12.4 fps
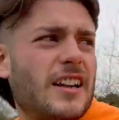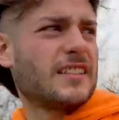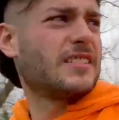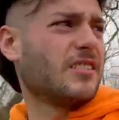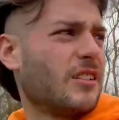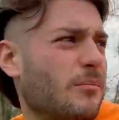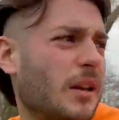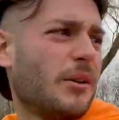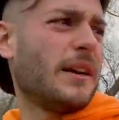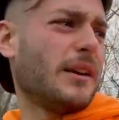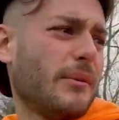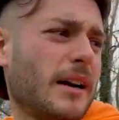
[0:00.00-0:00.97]
That's not going to blow
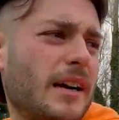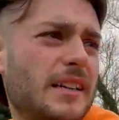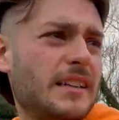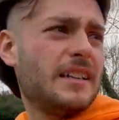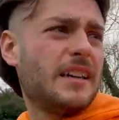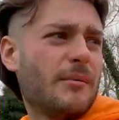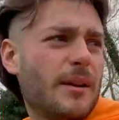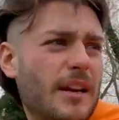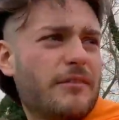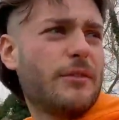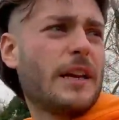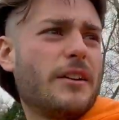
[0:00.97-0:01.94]
anywhere. I mean,
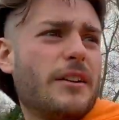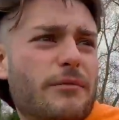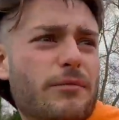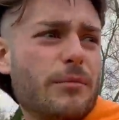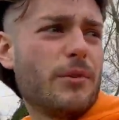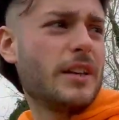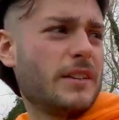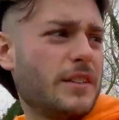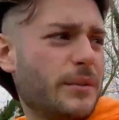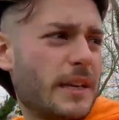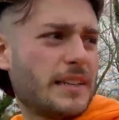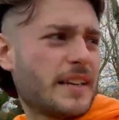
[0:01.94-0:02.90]
if we wanted to,
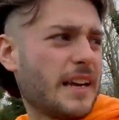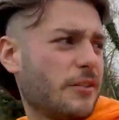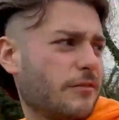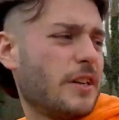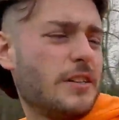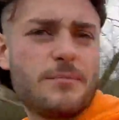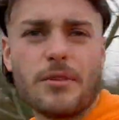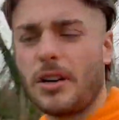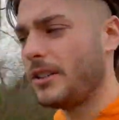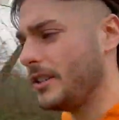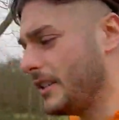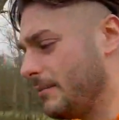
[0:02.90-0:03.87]
we could take off those
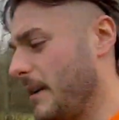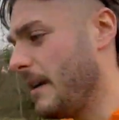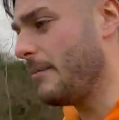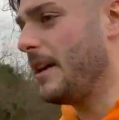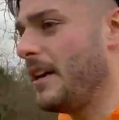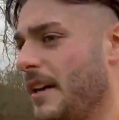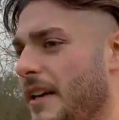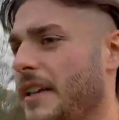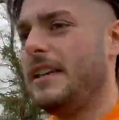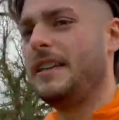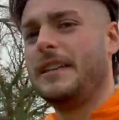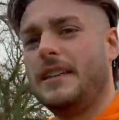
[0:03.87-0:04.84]
branches maybe,
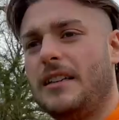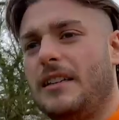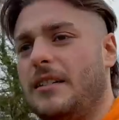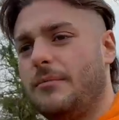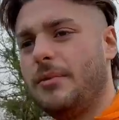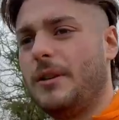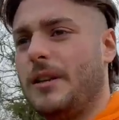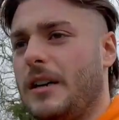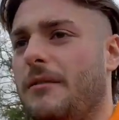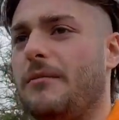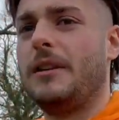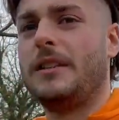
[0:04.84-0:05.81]
but
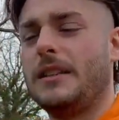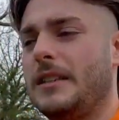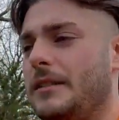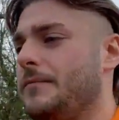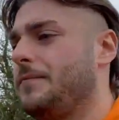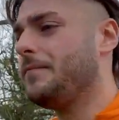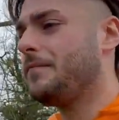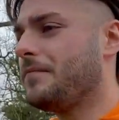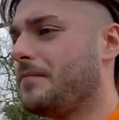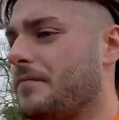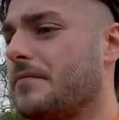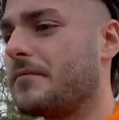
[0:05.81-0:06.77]
I'm
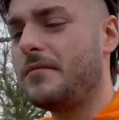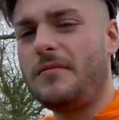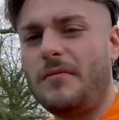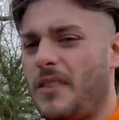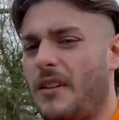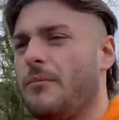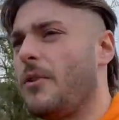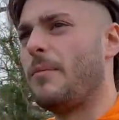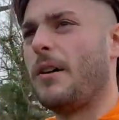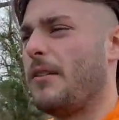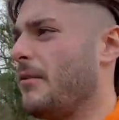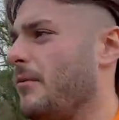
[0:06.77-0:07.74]

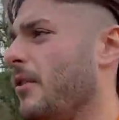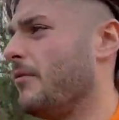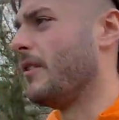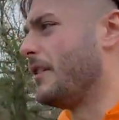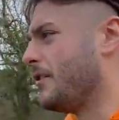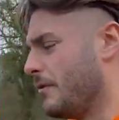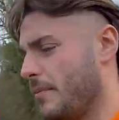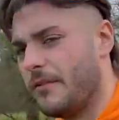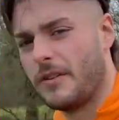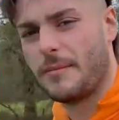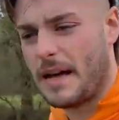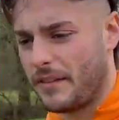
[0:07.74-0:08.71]
not really too
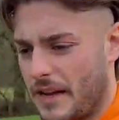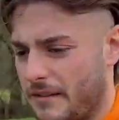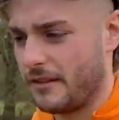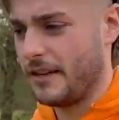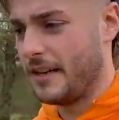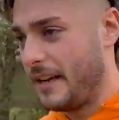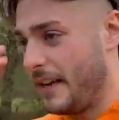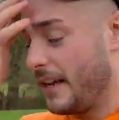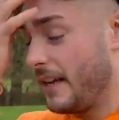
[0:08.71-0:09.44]
bothered about that really.